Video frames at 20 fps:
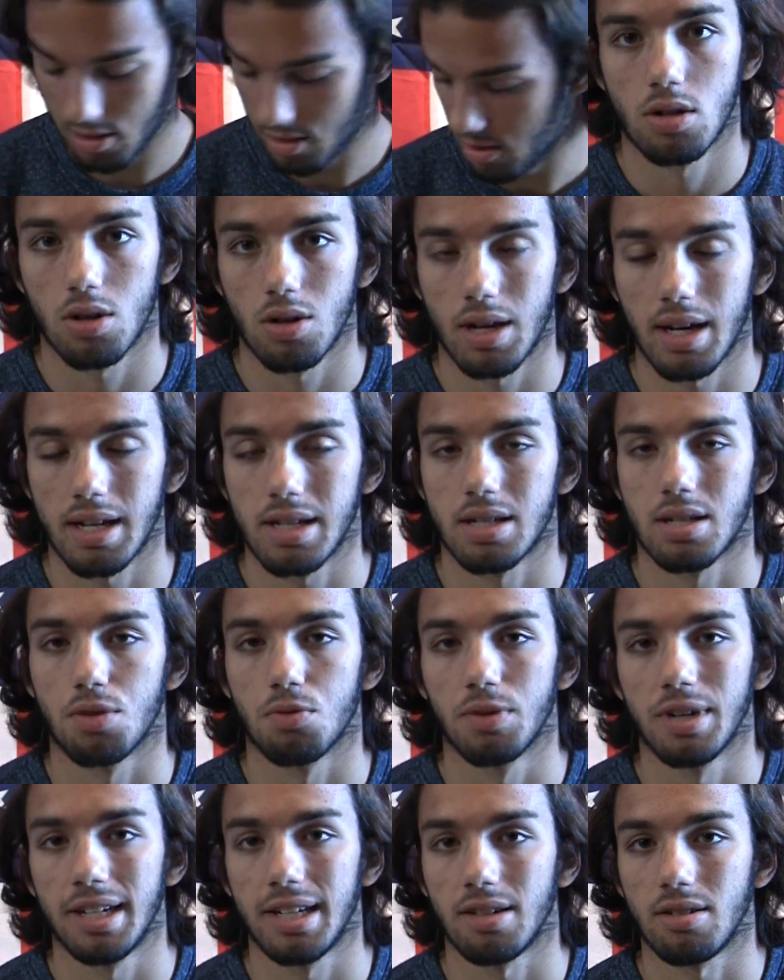So guys, the
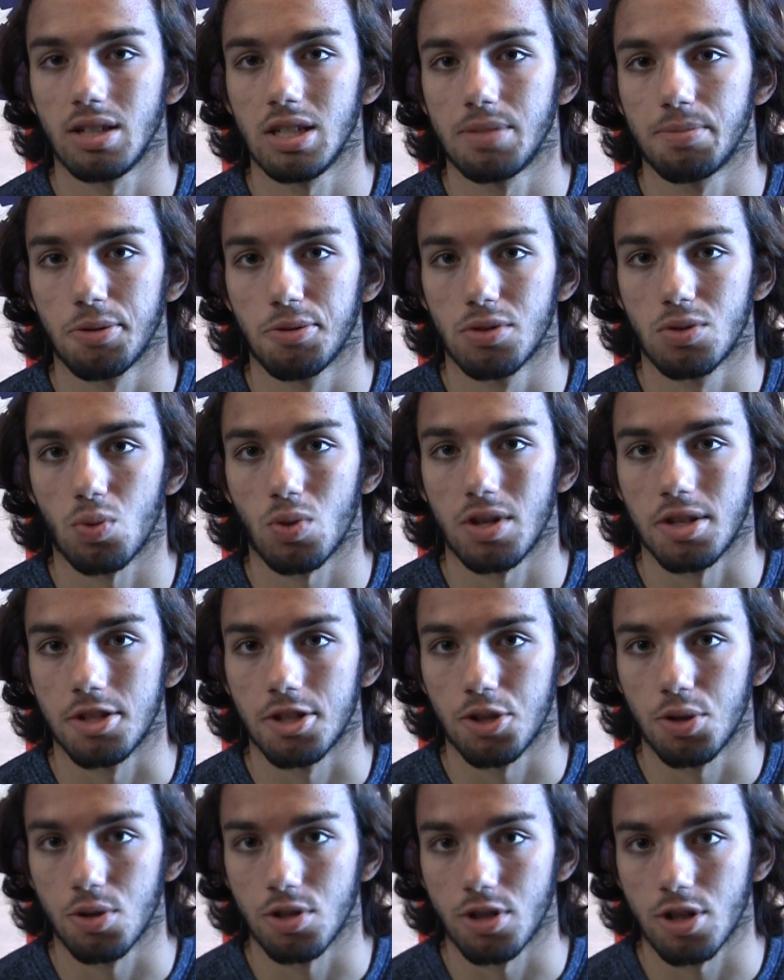retail on these boots
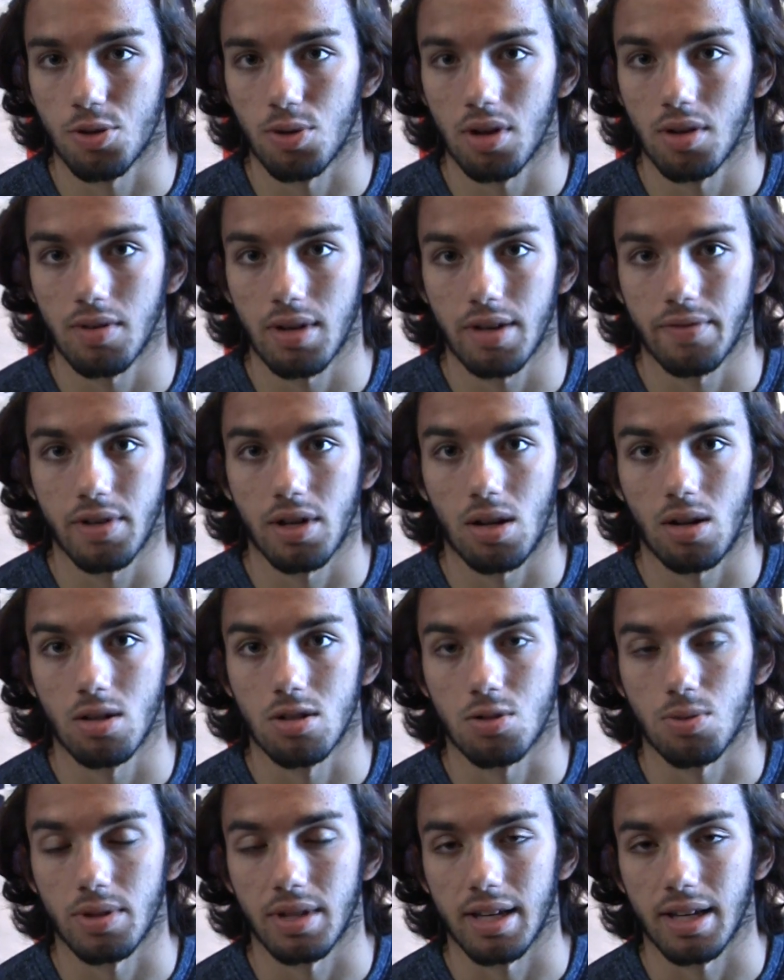was
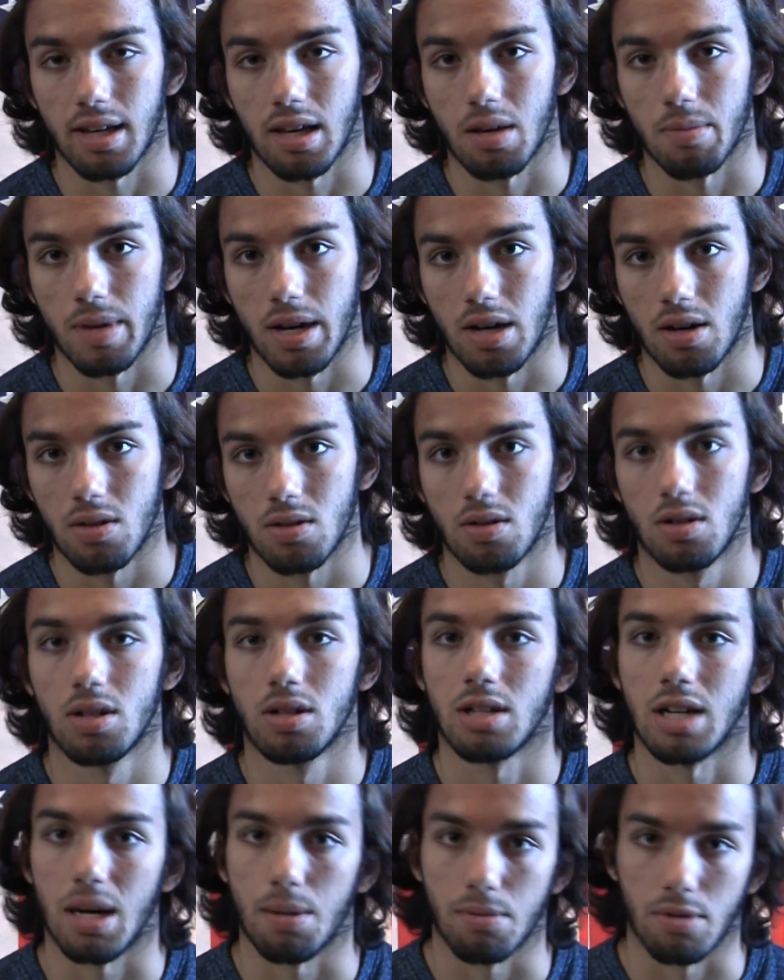$225 when they came out.
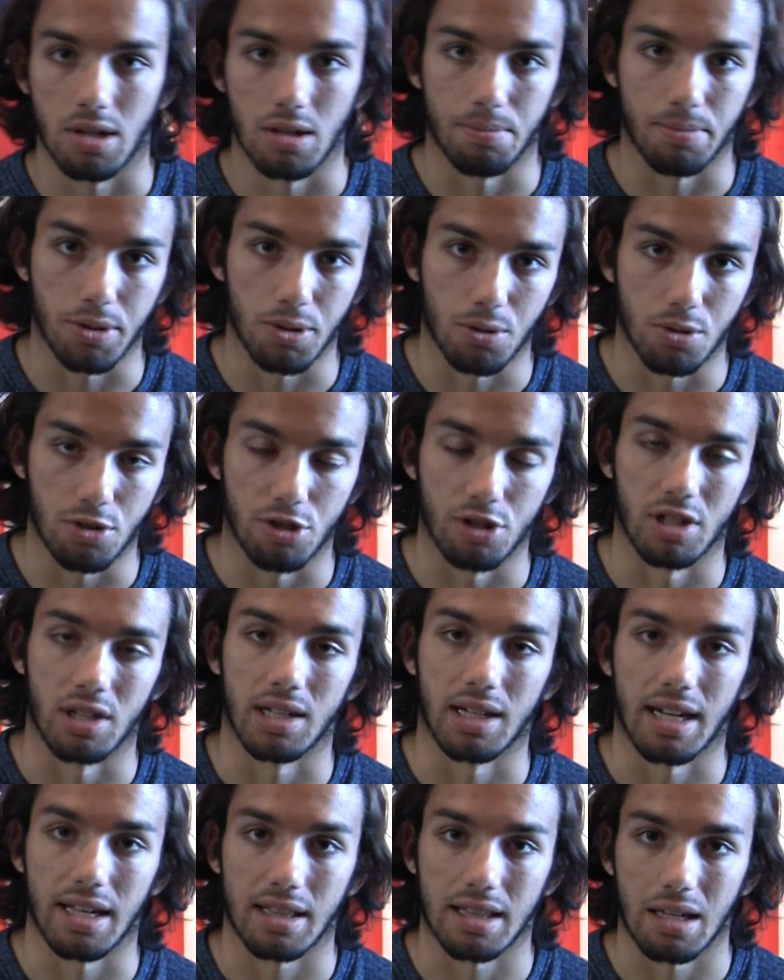Top line boot, you're going
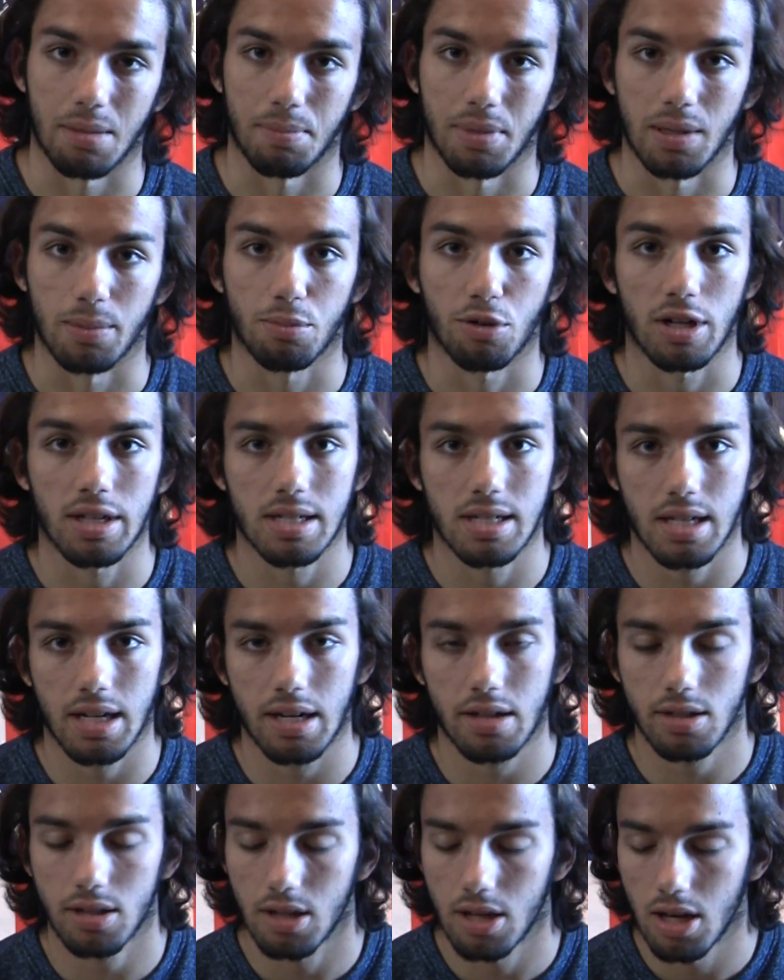to get that big price
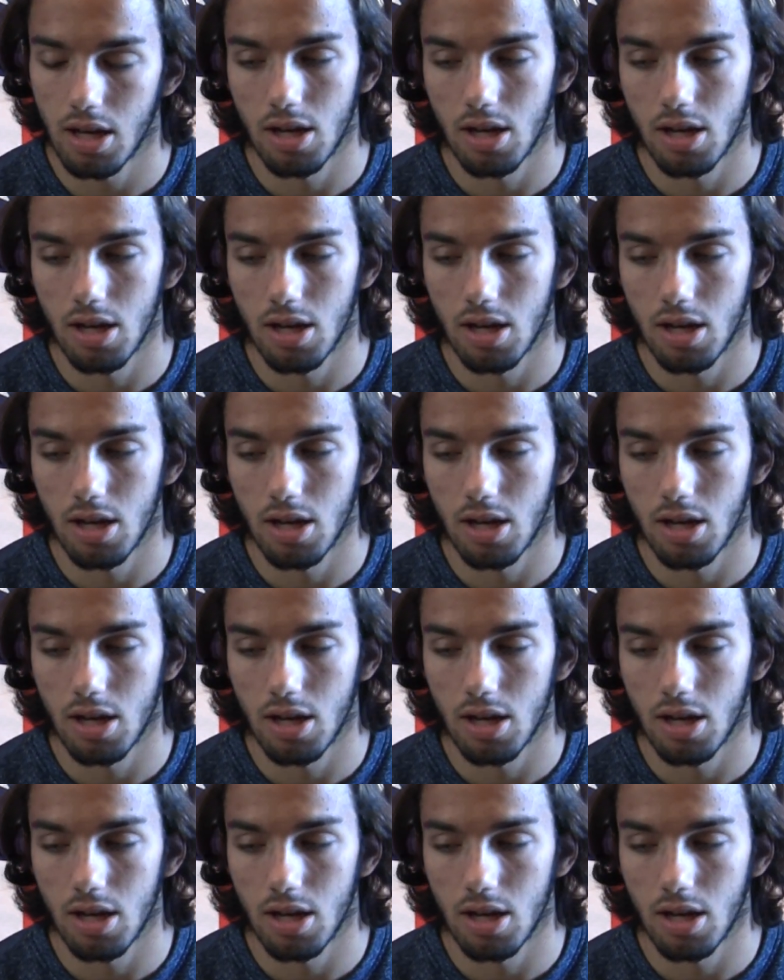tag.